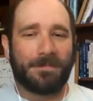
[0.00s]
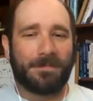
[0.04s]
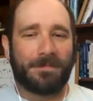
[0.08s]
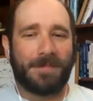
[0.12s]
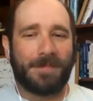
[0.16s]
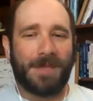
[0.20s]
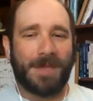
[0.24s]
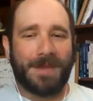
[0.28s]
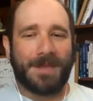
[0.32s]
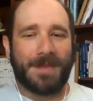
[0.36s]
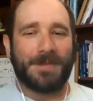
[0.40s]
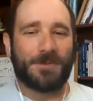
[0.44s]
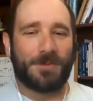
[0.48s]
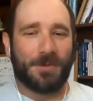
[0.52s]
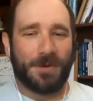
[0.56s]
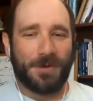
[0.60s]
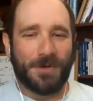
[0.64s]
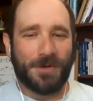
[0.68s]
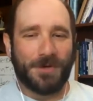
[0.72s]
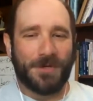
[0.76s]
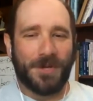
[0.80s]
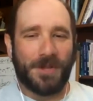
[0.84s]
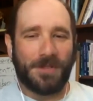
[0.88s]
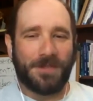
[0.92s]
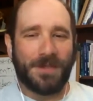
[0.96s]
that can sort of
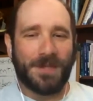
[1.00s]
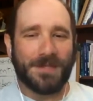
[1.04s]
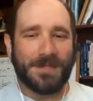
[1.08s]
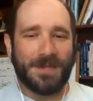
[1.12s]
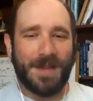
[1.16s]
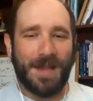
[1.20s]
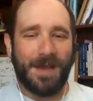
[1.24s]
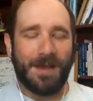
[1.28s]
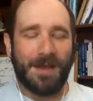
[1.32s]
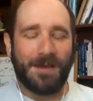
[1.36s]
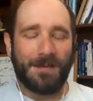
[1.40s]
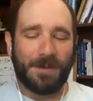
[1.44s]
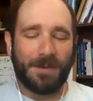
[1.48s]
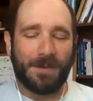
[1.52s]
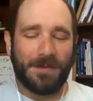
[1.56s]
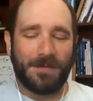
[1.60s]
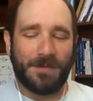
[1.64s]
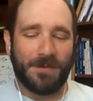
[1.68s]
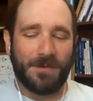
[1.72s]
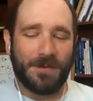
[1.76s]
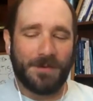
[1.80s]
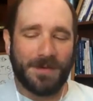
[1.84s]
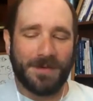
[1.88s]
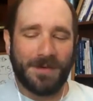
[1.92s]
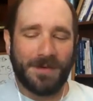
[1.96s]
shut things down. But if
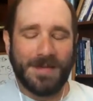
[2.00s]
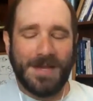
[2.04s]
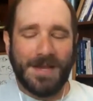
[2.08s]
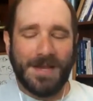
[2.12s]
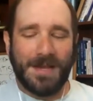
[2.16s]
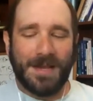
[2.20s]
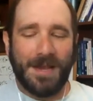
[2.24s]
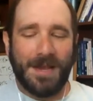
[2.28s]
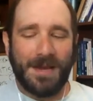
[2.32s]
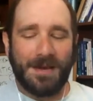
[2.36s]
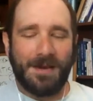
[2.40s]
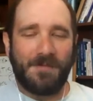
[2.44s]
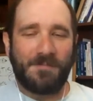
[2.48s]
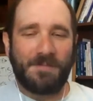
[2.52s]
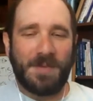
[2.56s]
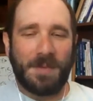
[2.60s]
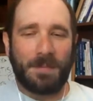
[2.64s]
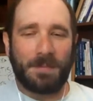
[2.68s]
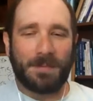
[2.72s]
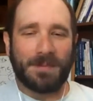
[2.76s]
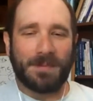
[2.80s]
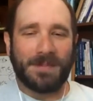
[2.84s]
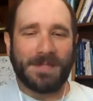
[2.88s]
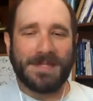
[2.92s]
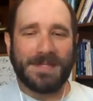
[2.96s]
you can get enough
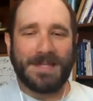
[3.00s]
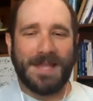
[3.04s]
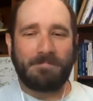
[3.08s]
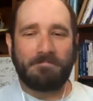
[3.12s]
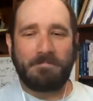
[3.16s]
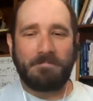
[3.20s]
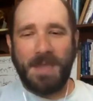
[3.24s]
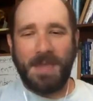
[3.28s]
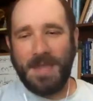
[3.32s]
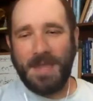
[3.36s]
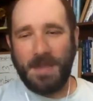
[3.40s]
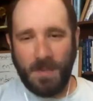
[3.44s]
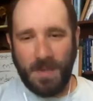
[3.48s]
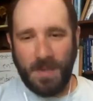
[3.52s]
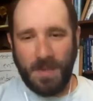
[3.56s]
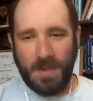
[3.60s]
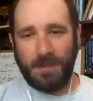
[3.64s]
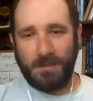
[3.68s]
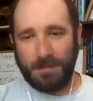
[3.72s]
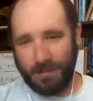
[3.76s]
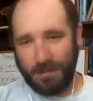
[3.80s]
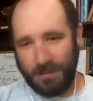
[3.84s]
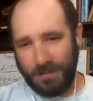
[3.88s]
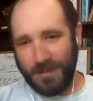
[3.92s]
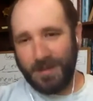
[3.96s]
people to say
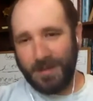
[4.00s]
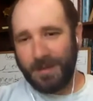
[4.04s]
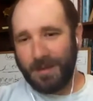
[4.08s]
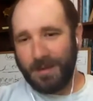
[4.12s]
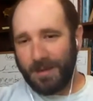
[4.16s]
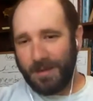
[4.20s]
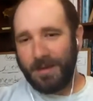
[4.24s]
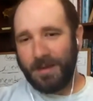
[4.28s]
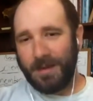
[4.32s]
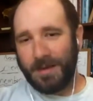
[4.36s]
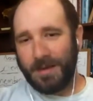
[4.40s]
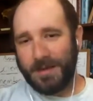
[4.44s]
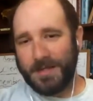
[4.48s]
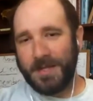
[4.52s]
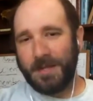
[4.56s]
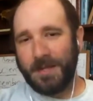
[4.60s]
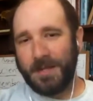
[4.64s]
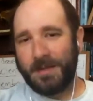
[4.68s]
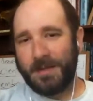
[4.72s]
maybe, mm-hmm. until